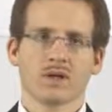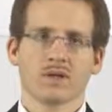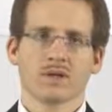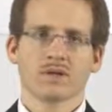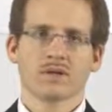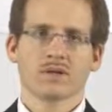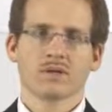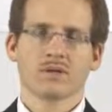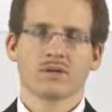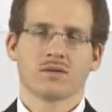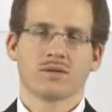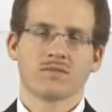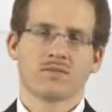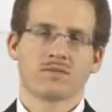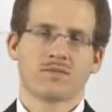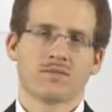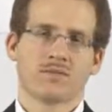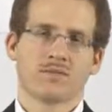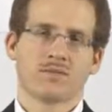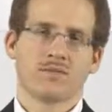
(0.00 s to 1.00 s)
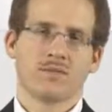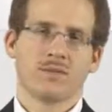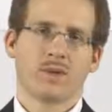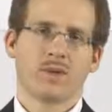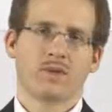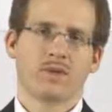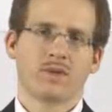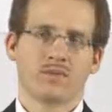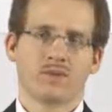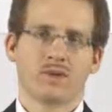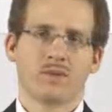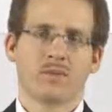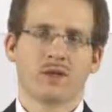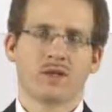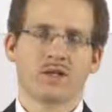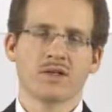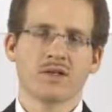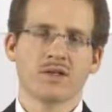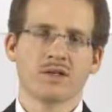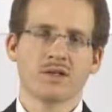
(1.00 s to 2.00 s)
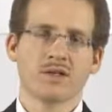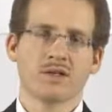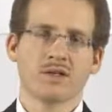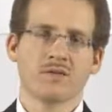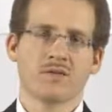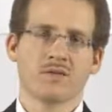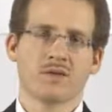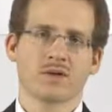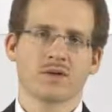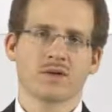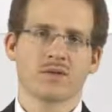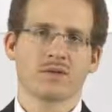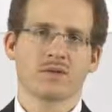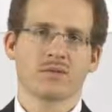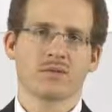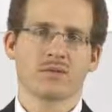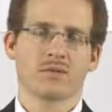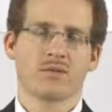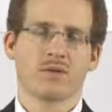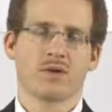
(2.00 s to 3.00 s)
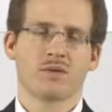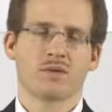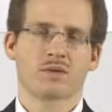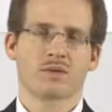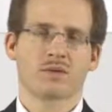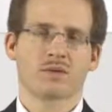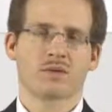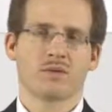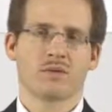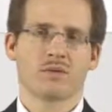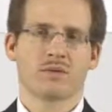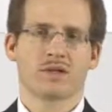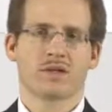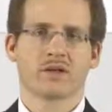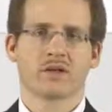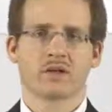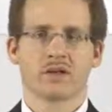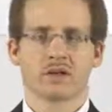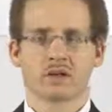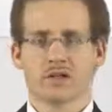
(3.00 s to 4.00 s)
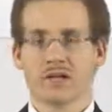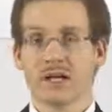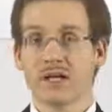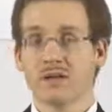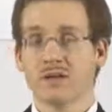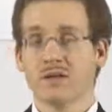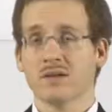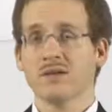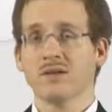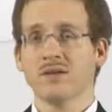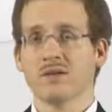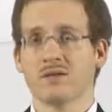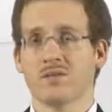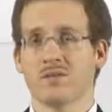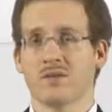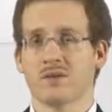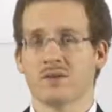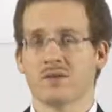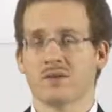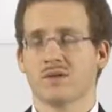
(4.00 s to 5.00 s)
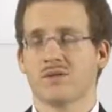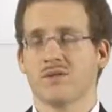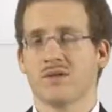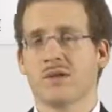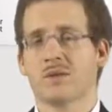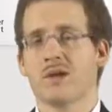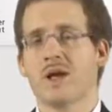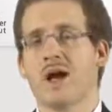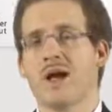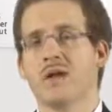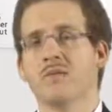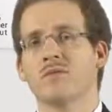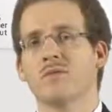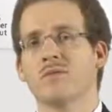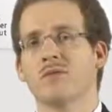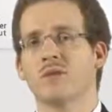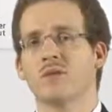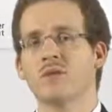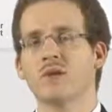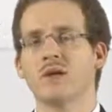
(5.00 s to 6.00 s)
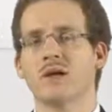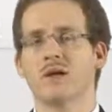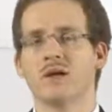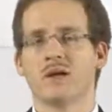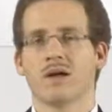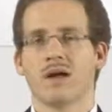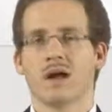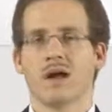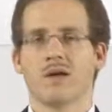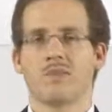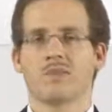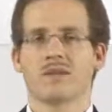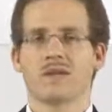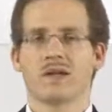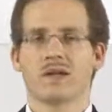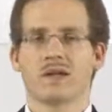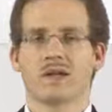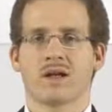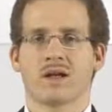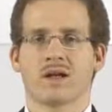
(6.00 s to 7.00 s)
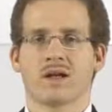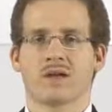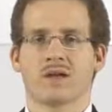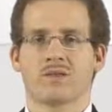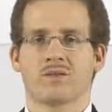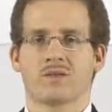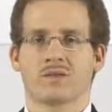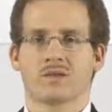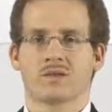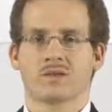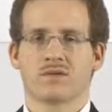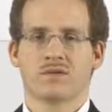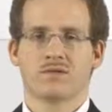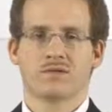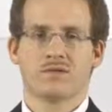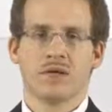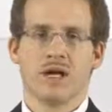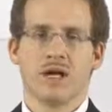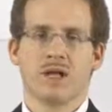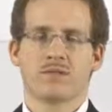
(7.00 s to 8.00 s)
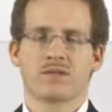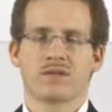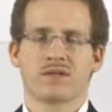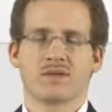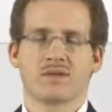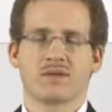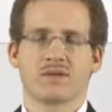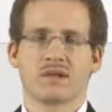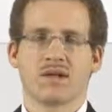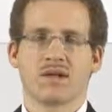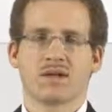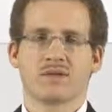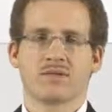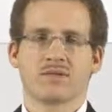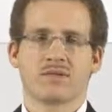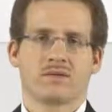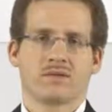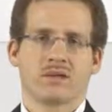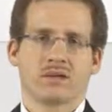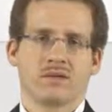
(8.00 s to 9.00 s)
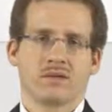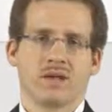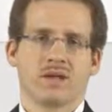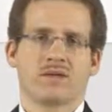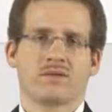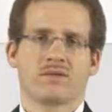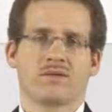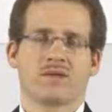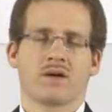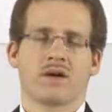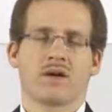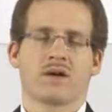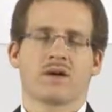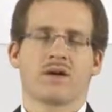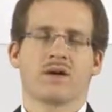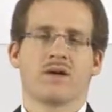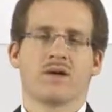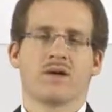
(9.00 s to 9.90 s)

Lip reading: So when you do the partitioning, Foster proposes a particular checklist, which is very helpful, that helps you in identifying